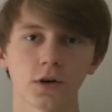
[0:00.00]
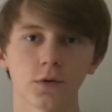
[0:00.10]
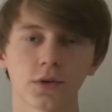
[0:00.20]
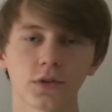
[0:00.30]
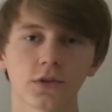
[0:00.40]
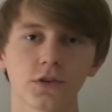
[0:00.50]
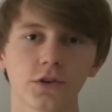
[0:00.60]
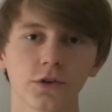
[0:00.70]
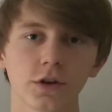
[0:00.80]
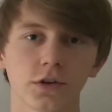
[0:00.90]
with the
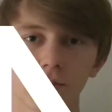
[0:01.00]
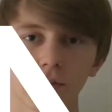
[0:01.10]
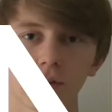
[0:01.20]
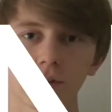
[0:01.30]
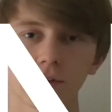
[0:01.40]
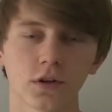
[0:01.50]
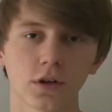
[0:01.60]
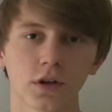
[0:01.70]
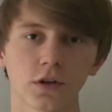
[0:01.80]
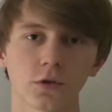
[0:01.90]
series and
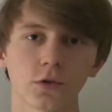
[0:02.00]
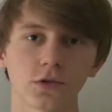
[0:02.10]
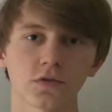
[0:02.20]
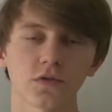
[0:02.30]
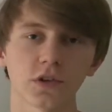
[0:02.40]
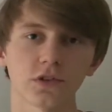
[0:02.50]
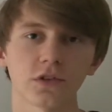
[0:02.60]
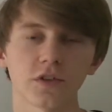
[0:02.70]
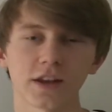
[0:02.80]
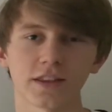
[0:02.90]
integrals and fun stuff like